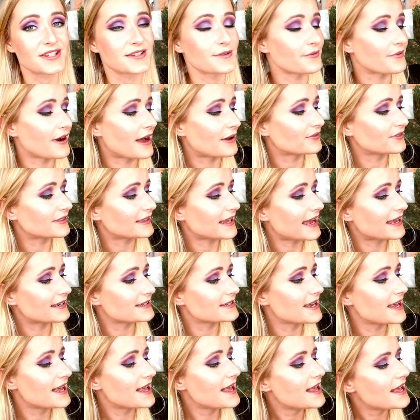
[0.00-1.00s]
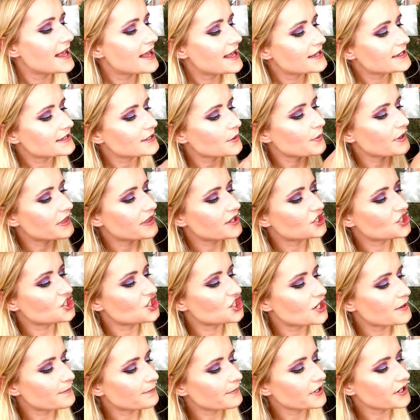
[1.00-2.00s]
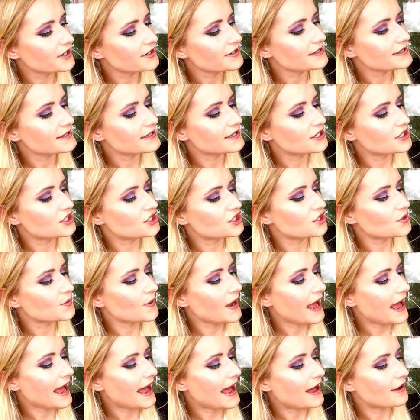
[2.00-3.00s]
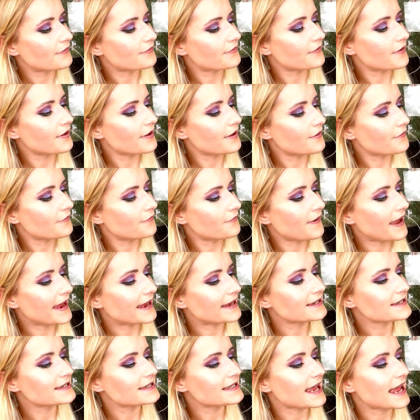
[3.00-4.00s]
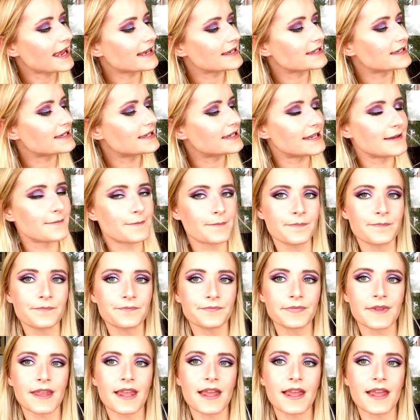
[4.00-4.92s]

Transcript: around that. So with the shimmers, you do have faint and dim,